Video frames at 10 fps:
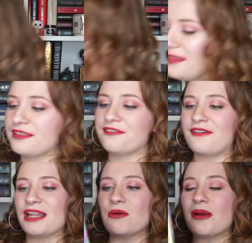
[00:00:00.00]
In the
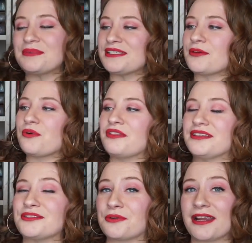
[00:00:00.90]
follow-up sequel,
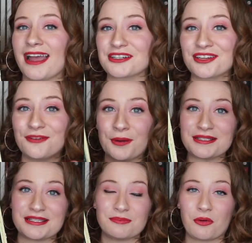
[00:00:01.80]
this story actually
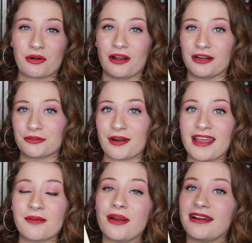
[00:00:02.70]
focuses more on
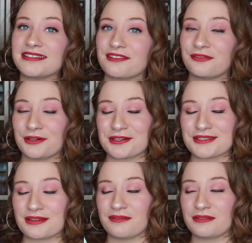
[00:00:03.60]
Gray, whereas the
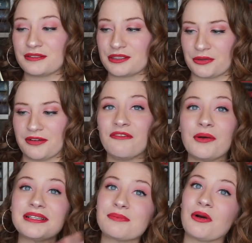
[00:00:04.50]
first story
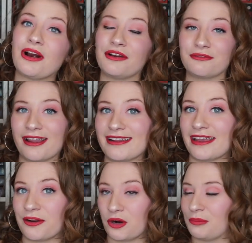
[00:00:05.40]
focused more on Ren
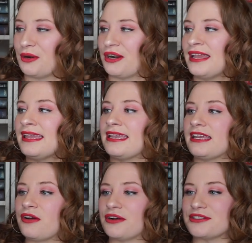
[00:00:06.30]
and Harper.
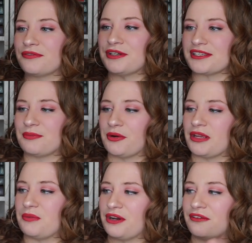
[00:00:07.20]
In A Heart So Fierce and
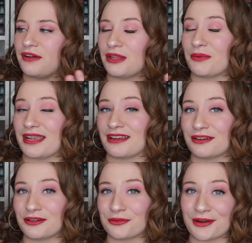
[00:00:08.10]
Broken, we are
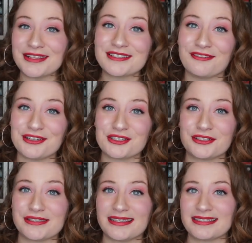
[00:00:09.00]
following Gray's
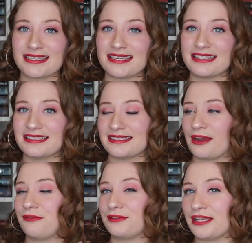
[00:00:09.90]
adventures as he is
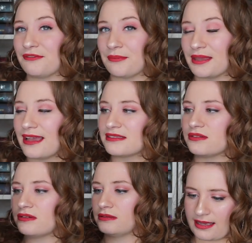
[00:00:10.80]
now fleeing from the
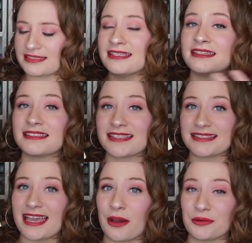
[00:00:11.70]
castle, as he
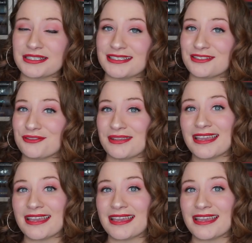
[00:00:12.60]
sets out into the